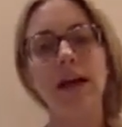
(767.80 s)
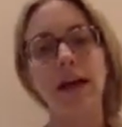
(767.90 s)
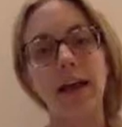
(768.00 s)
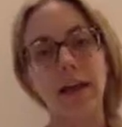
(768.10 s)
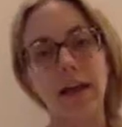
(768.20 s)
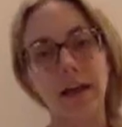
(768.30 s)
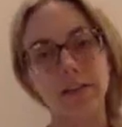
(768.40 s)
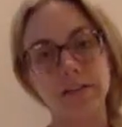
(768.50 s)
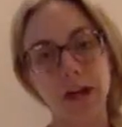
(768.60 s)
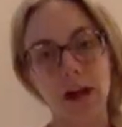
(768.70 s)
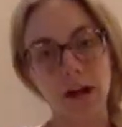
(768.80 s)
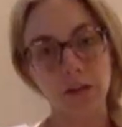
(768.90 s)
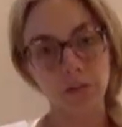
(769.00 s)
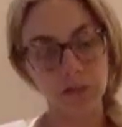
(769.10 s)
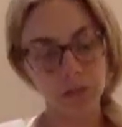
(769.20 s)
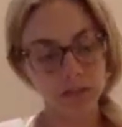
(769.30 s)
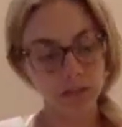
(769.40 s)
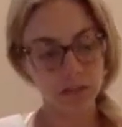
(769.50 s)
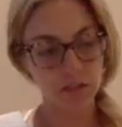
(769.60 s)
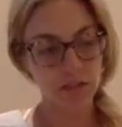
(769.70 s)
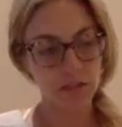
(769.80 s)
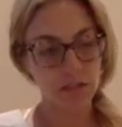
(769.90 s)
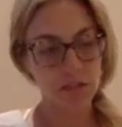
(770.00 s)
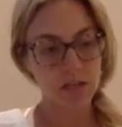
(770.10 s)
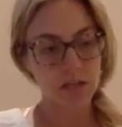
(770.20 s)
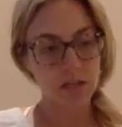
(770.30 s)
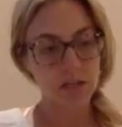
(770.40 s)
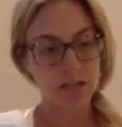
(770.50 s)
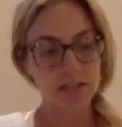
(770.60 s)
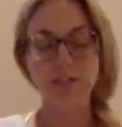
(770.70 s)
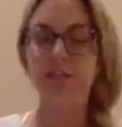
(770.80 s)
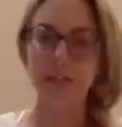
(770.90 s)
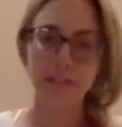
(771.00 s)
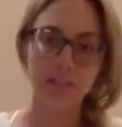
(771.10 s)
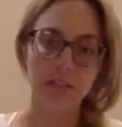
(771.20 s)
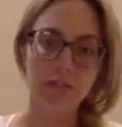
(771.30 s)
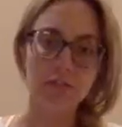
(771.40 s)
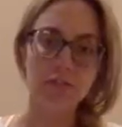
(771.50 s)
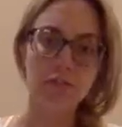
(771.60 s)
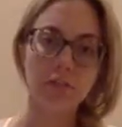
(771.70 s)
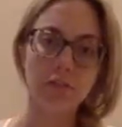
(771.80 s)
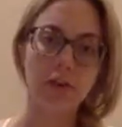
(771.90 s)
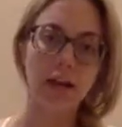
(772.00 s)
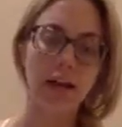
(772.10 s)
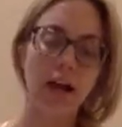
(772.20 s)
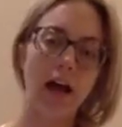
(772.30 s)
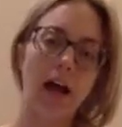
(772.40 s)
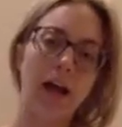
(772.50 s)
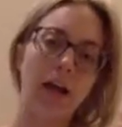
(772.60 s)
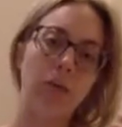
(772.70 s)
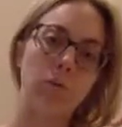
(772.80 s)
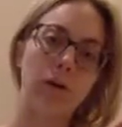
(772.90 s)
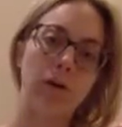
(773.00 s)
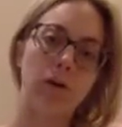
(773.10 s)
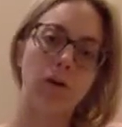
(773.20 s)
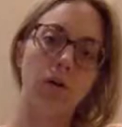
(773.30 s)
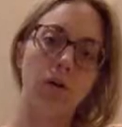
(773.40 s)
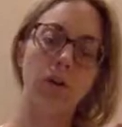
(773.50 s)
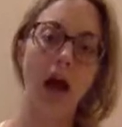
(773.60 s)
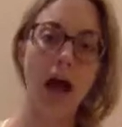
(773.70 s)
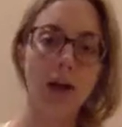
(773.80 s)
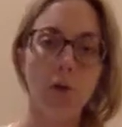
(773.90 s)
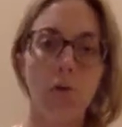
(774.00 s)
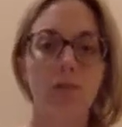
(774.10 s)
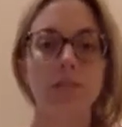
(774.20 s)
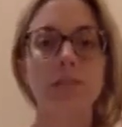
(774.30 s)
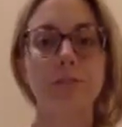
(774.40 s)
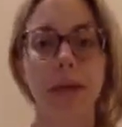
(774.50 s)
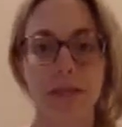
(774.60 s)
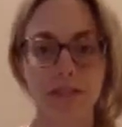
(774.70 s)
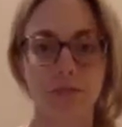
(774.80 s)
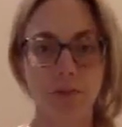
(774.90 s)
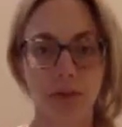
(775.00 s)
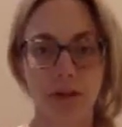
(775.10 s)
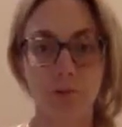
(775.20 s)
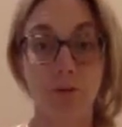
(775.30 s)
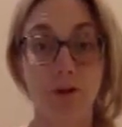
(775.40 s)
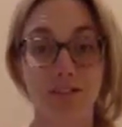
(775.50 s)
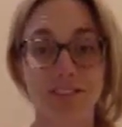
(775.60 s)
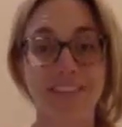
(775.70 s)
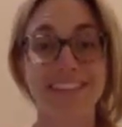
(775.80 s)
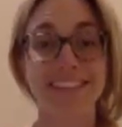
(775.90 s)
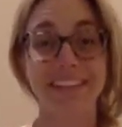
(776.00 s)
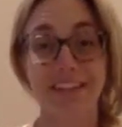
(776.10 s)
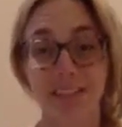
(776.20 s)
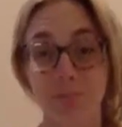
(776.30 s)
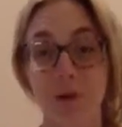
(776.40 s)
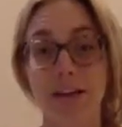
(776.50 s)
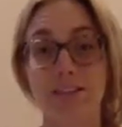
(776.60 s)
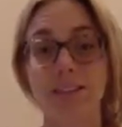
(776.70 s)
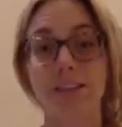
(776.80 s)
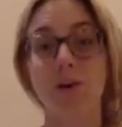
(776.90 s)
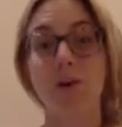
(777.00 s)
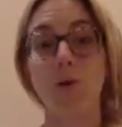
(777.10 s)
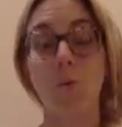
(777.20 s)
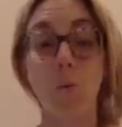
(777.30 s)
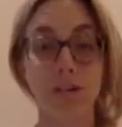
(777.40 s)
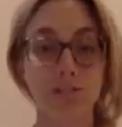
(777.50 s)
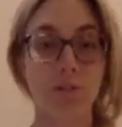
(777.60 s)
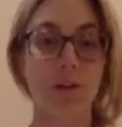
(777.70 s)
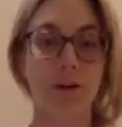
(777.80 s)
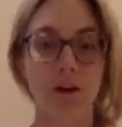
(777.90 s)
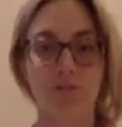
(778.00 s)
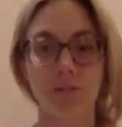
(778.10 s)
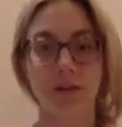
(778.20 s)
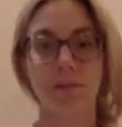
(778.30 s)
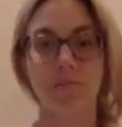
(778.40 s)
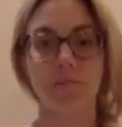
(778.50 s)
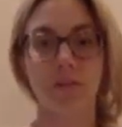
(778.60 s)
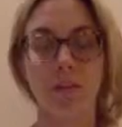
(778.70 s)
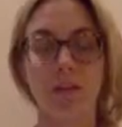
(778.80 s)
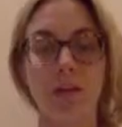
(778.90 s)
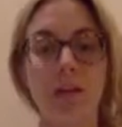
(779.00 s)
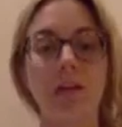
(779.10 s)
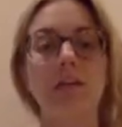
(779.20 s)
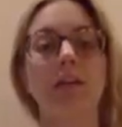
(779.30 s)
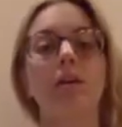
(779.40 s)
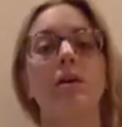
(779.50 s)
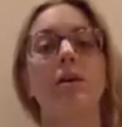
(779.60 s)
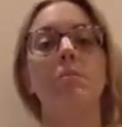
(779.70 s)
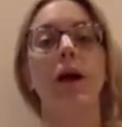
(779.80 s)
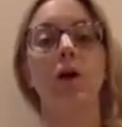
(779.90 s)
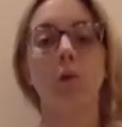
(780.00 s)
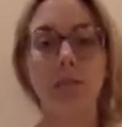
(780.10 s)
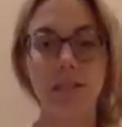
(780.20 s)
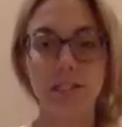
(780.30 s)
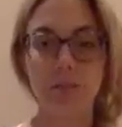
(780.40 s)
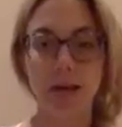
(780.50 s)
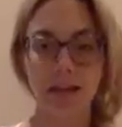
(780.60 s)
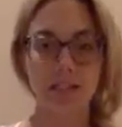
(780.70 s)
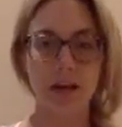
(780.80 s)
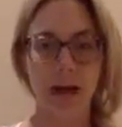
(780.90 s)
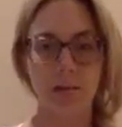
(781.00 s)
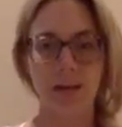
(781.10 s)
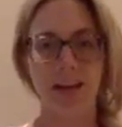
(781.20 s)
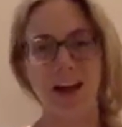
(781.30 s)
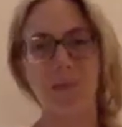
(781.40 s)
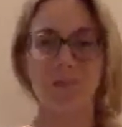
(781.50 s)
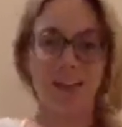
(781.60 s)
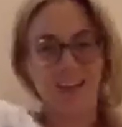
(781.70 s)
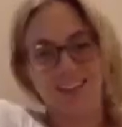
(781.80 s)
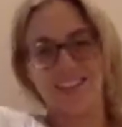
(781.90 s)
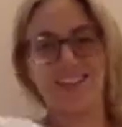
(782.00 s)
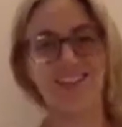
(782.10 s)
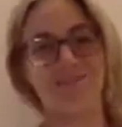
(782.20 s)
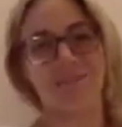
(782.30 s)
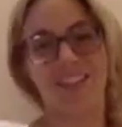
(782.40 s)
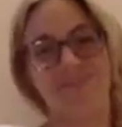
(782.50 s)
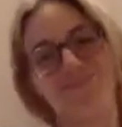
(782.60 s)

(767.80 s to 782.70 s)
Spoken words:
and I will get defensive, and I will not hold space for the other person to express what's going on for them. By holding space, I mean, I'm like this. I'm like,